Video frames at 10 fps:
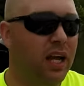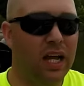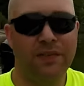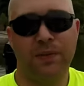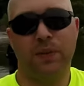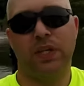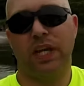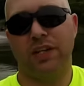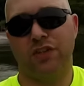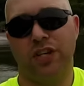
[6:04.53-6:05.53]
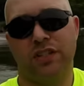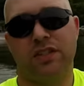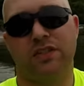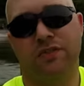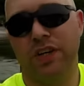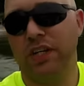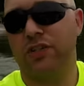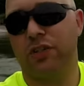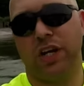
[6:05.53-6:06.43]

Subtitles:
I haven't really had a chance to fish.